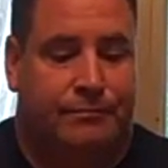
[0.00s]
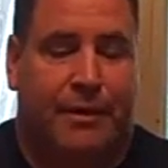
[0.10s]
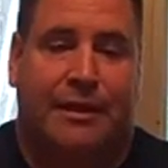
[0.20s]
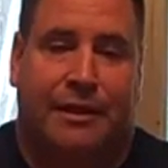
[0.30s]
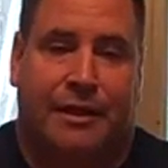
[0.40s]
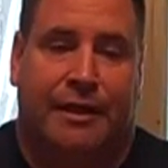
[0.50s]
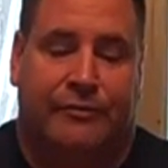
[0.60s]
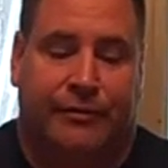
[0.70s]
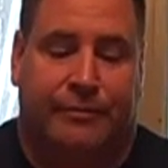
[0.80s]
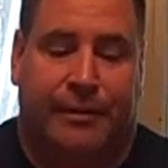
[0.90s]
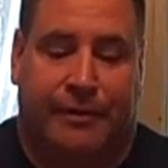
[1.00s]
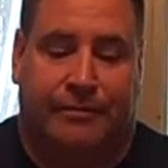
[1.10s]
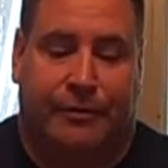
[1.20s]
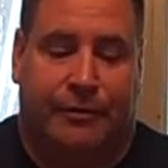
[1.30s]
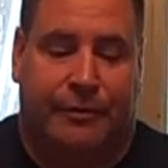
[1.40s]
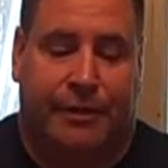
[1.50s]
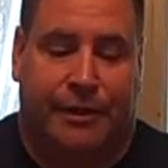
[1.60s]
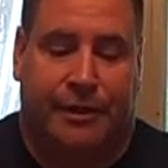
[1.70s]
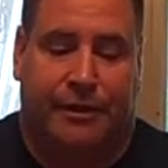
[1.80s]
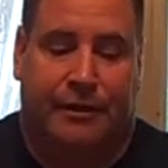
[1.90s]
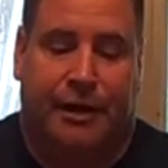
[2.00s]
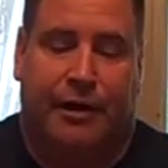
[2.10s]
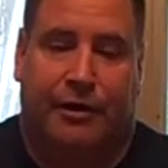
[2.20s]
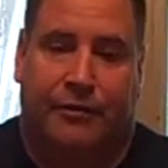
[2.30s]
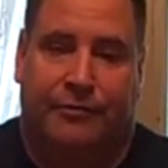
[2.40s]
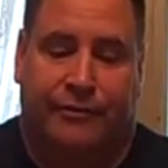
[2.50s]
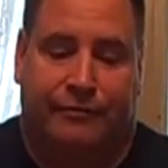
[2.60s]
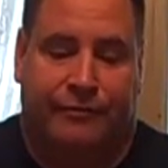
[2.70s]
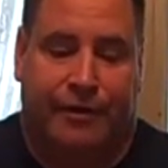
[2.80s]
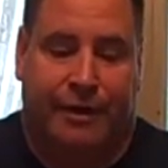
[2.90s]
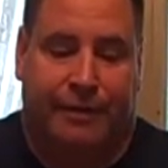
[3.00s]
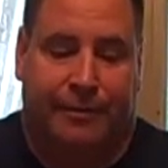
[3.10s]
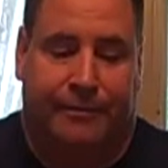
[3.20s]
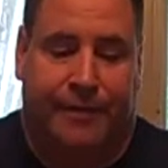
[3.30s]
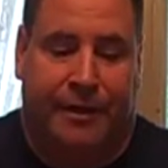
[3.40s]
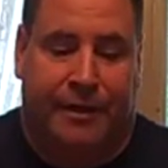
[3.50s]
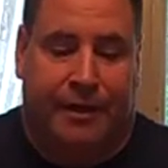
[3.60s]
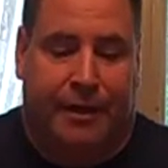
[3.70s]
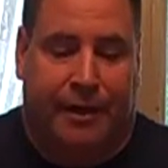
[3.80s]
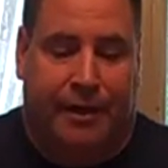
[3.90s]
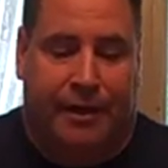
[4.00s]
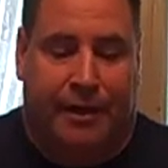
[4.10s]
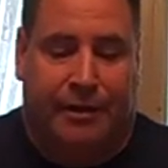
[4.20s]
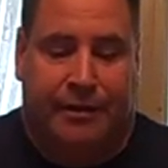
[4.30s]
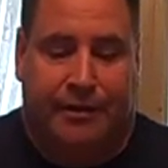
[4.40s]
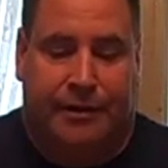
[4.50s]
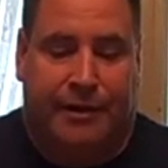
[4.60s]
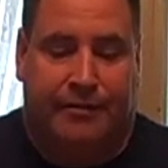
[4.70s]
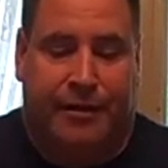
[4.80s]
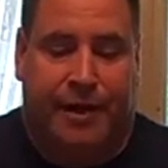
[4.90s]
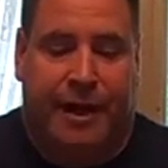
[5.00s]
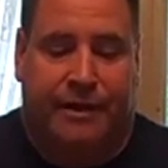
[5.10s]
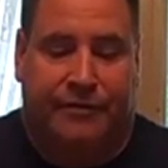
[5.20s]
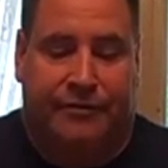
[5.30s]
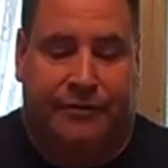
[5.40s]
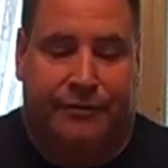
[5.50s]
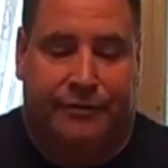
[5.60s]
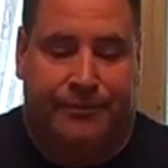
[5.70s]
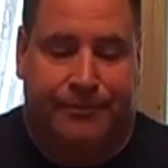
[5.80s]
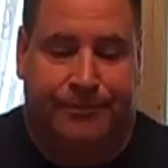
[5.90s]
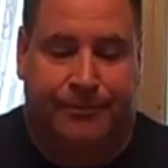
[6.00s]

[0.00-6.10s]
meet the needs of the people in the areas of freedom and depth analysis.